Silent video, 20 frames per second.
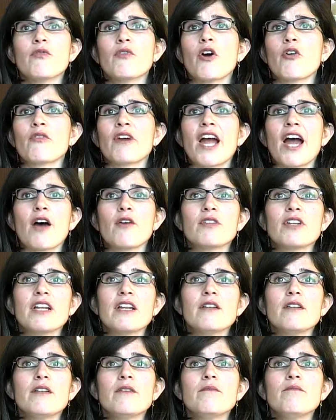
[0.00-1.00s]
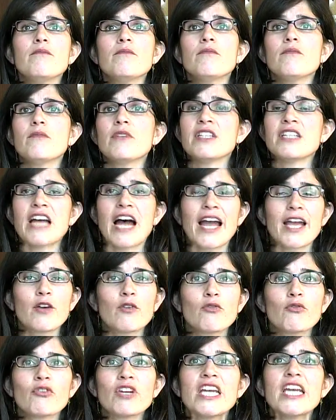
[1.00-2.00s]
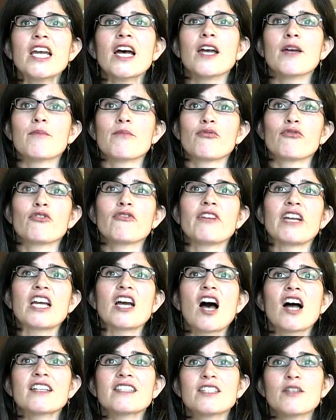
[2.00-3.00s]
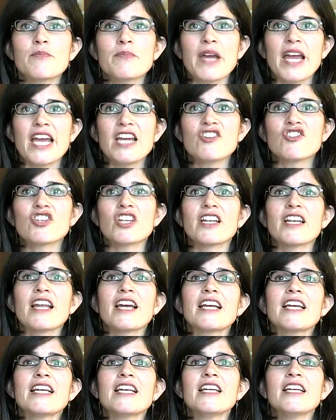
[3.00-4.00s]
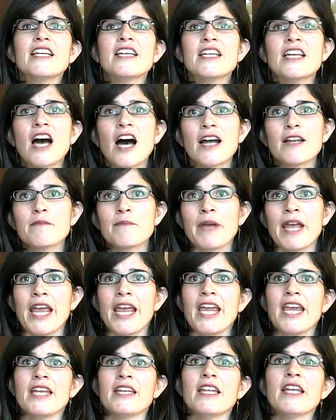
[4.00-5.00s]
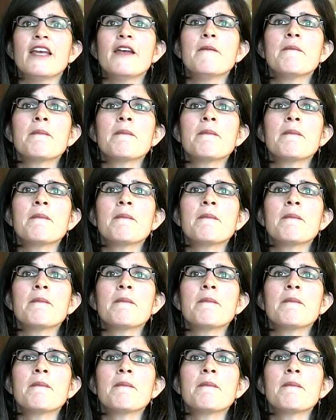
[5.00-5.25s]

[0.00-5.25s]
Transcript: around diarrhea improving, constipation, gut pain,